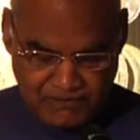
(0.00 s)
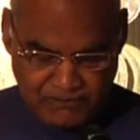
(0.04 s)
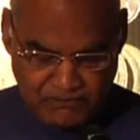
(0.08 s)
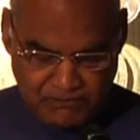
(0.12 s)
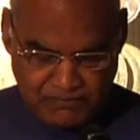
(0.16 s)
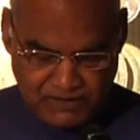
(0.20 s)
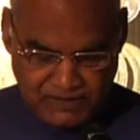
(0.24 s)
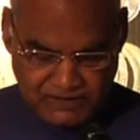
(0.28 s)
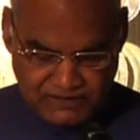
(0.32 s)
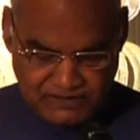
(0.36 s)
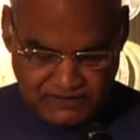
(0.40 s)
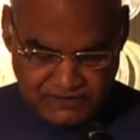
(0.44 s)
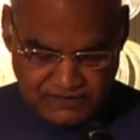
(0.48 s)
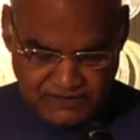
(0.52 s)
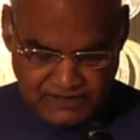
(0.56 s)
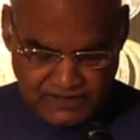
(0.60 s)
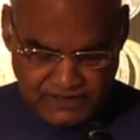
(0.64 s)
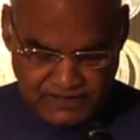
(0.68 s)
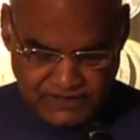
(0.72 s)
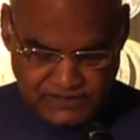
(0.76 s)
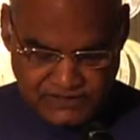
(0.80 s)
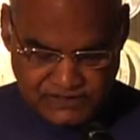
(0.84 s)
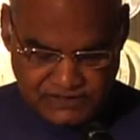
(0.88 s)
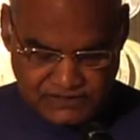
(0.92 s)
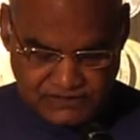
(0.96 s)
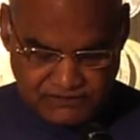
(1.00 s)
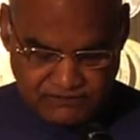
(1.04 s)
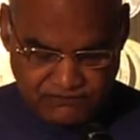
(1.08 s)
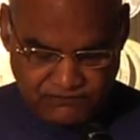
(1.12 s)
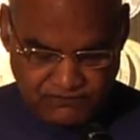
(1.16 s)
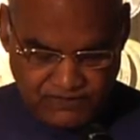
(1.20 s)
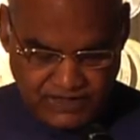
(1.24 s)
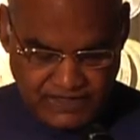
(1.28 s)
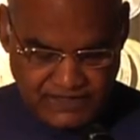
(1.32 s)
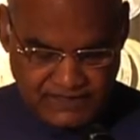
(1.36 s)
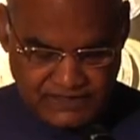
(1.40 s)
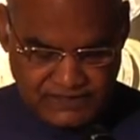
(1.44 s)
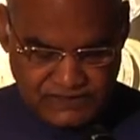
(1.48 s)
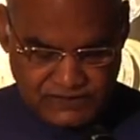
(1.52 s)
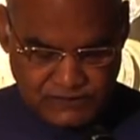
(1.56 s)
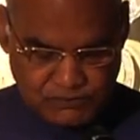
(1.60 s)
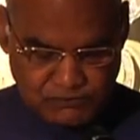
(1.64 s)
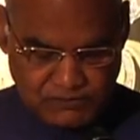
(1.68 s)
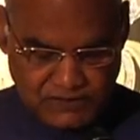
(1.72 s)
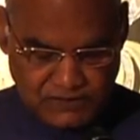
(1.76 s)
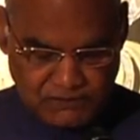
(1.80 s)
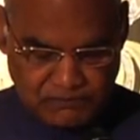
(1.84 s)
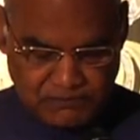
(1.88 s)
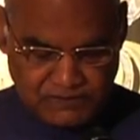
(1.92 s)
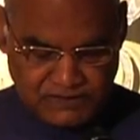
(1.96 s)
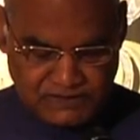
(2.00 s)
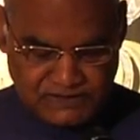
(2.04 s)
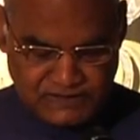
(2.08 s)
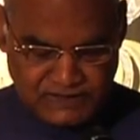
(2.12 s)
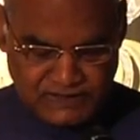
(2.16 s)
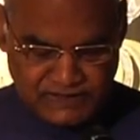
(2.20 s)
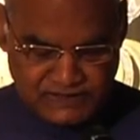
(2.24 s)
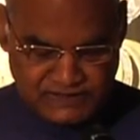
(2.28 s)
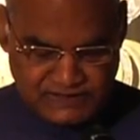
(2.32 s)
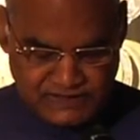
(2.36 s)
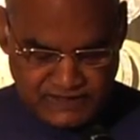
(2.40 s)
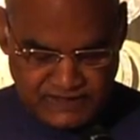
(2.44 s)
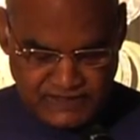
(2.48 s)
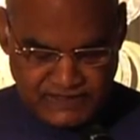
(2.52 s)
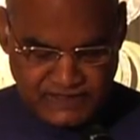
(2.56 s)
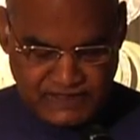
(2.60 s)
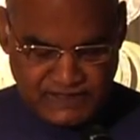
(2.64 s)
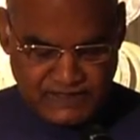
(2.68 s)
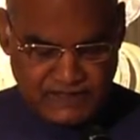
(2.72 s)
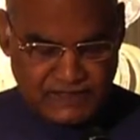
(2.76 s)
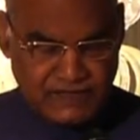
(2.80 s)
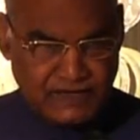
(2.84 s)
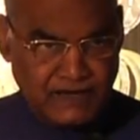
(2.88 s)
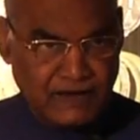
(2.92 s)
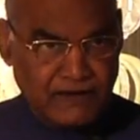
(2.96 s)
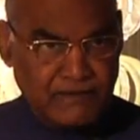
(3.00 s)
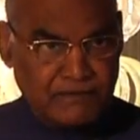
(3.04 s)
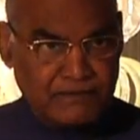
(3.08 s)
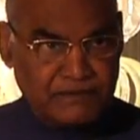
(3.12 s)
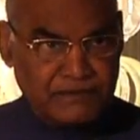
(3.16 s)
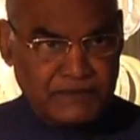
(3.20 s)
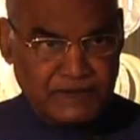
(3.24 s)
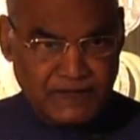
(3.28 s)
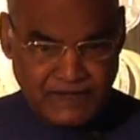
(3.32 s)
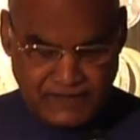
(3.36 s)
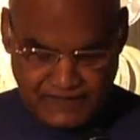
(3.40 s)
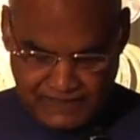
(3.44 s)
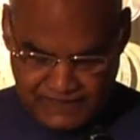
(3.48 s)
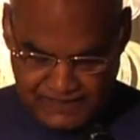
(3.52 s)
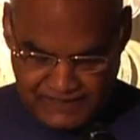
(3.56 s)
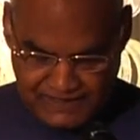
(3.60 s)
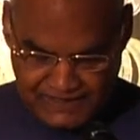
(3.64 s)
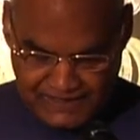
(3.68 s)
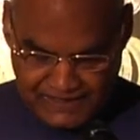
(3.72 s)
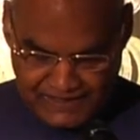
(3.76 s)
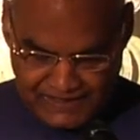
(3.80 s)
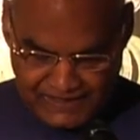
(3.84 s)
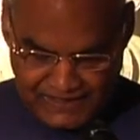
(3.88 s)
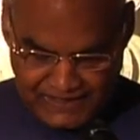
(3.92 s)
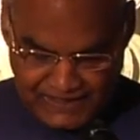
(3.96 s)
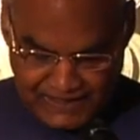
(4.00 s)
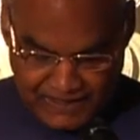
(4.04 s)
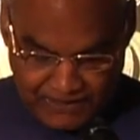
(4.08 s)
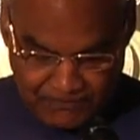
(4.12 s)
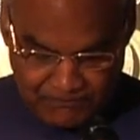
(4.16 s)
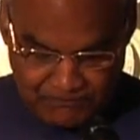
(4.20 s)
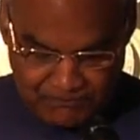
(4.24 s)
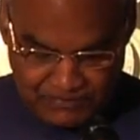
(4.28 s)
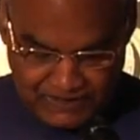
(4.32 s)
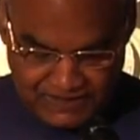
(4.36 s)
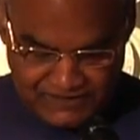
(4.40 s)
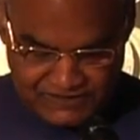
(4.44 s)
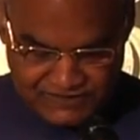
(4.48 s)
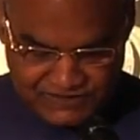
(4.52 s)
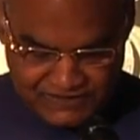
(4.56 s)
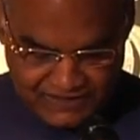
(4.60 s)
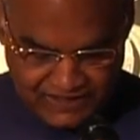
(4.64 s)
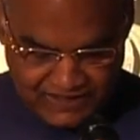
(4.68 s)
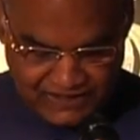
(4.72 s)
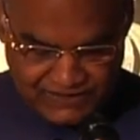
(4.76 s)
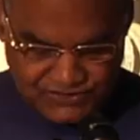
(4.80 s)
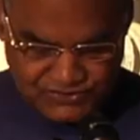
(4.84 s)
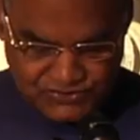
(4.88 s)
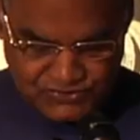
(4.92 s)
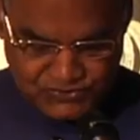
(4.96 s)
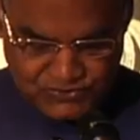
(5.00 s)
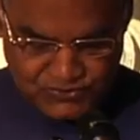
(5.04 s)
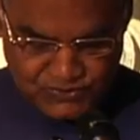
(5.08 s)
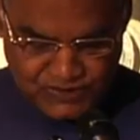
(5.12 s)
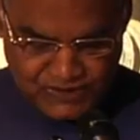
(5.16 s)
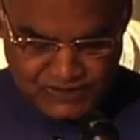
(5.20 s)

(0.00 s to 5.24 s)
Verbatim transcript: but its widespread presence in India compels us to